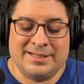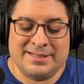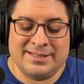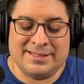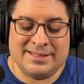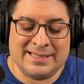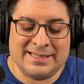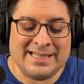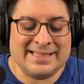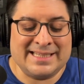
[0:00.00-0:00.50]

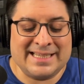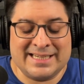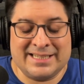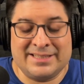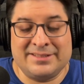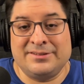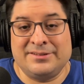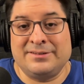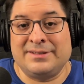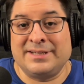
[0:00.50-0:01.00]
not that
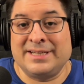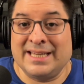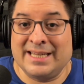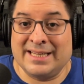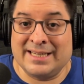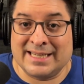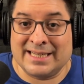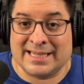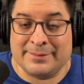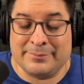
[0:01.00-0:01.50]
clear. Again,
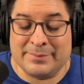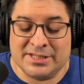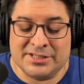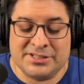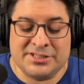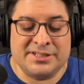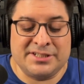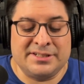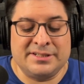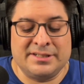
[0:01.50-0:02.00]
like I
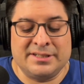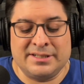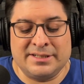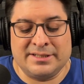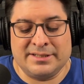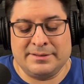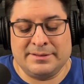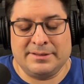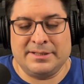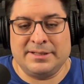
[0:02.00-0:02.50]
mentioned
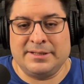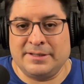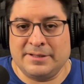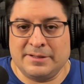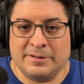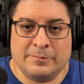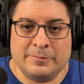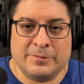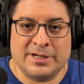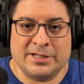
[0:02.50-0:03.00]

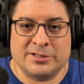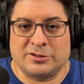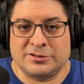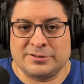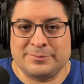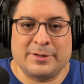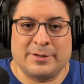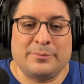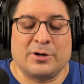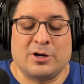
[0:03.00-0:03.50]
when I talked
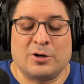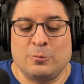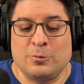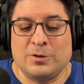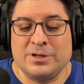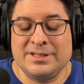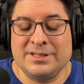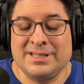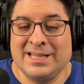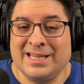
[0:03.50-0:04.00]
about part
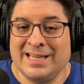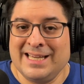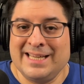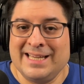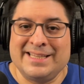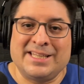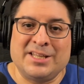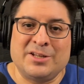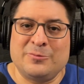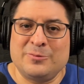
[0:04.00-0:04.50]
one,
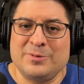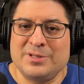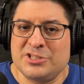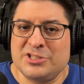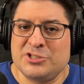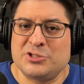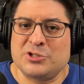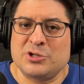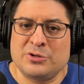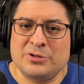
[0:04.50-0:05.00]
they don't really
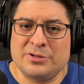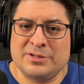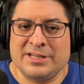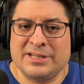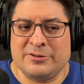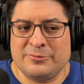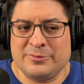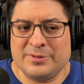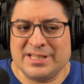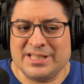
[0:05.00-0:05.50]
show her. They
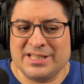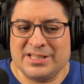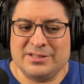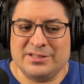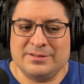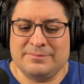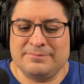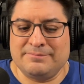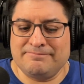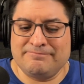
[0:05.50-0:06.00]
don't really
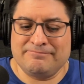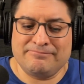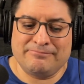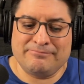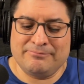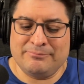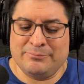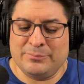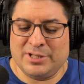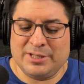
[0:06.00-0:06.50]

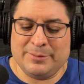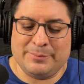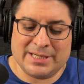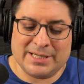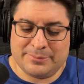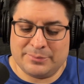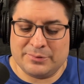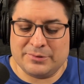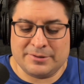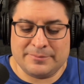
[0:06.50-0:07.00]
Billy
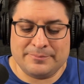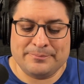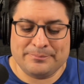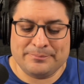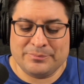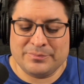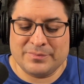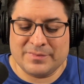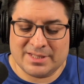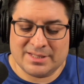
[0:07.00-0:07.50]
Piper,
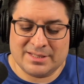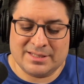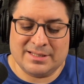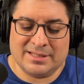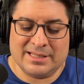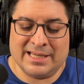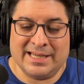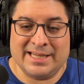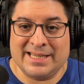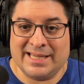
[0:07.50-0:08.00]

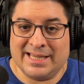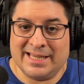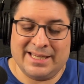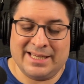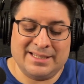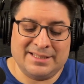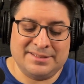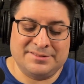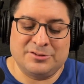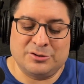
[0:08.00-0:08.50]
aka
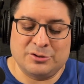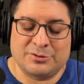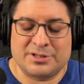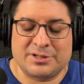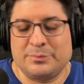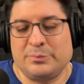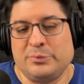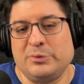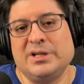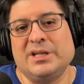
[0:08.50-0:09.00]
Isadora
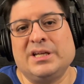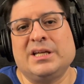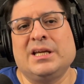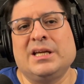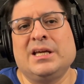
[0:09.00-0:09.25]
Capri,